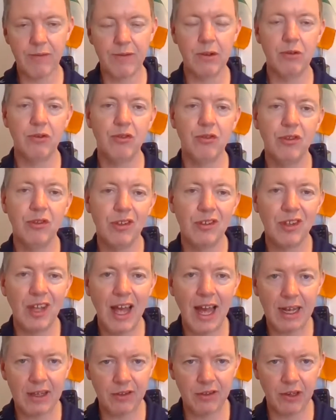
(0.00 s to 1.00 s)
Revolutions
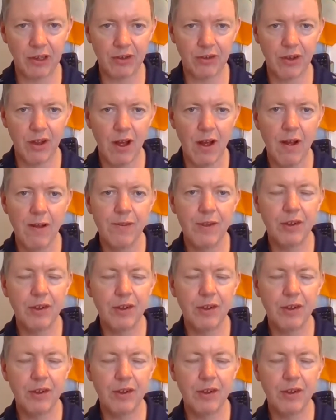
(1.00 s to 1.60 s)
is excellent.